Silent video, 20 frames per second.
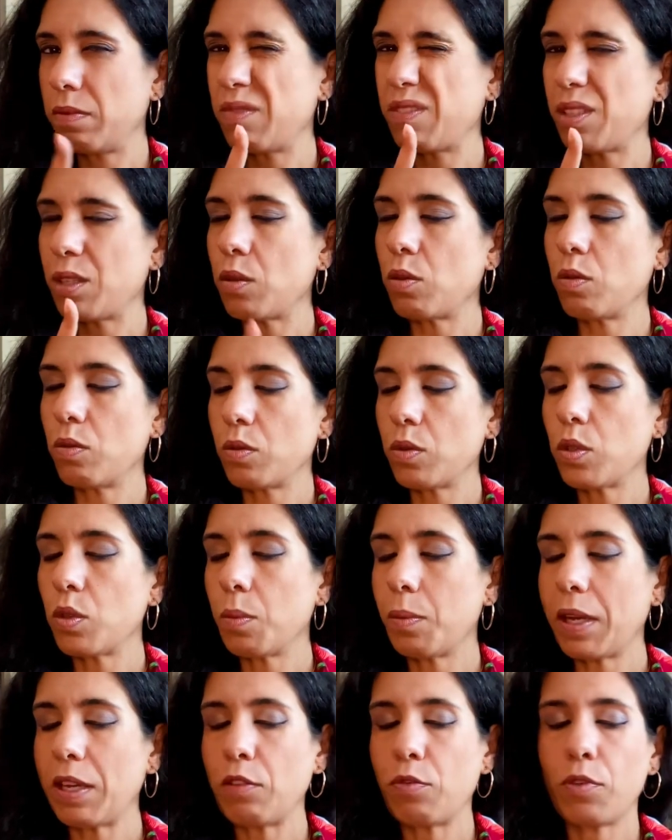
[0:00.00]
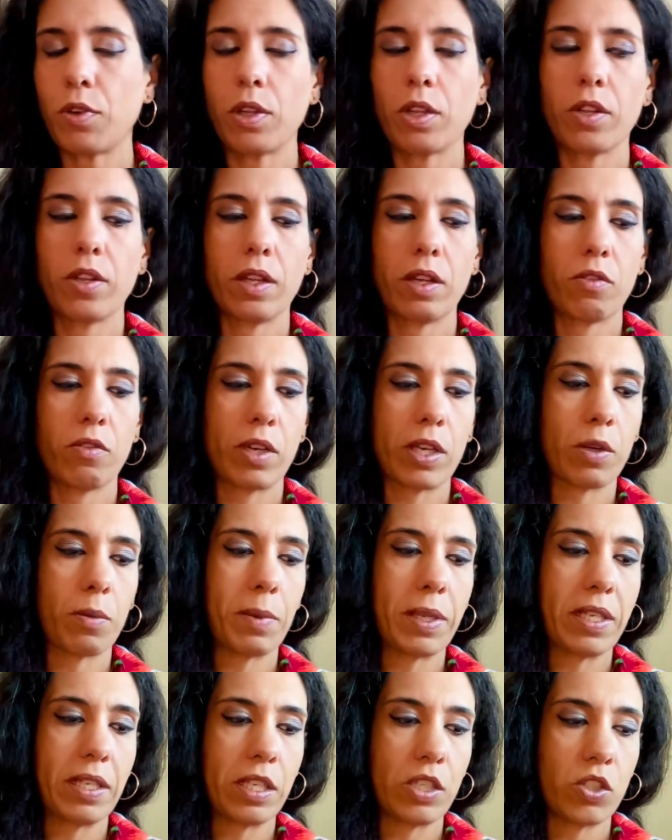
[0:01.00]
So you might follow their
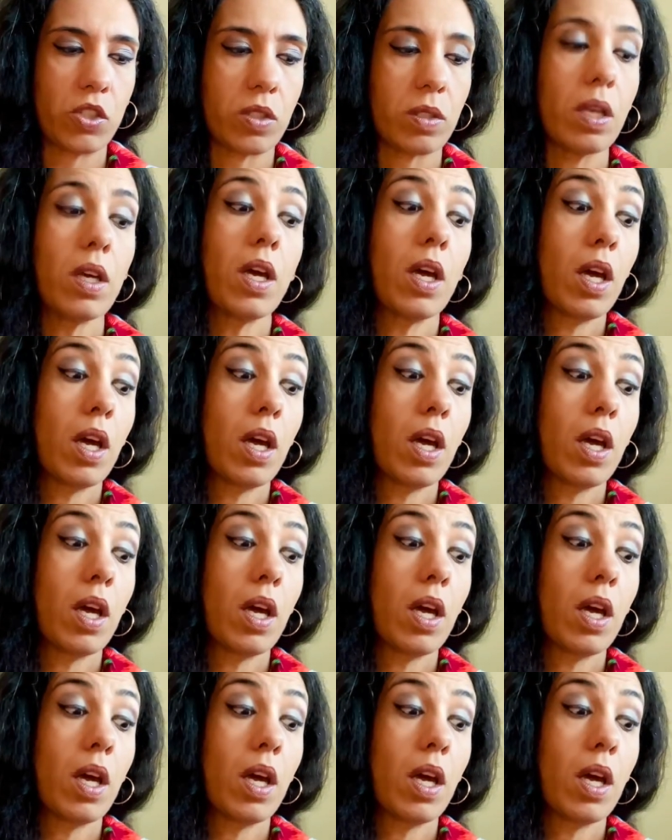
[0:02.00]
recommendation.